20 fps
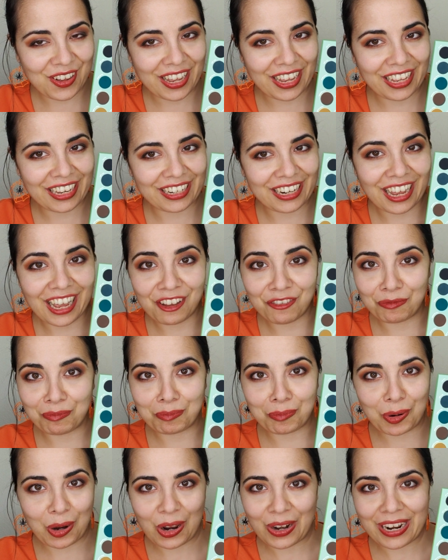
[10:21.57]
and I've
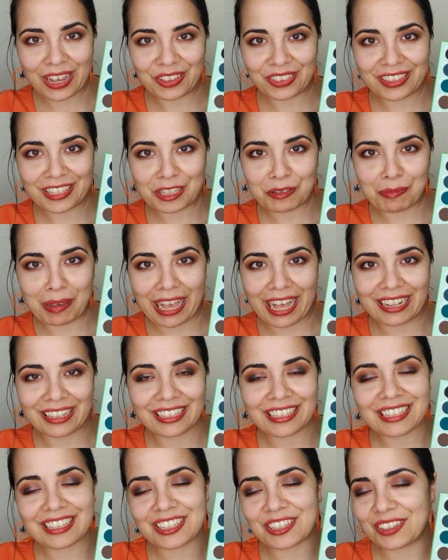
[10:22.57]
brought out this
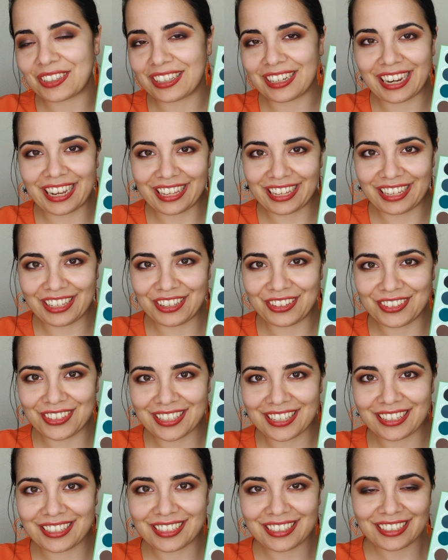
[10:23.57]
palette so that I can use it.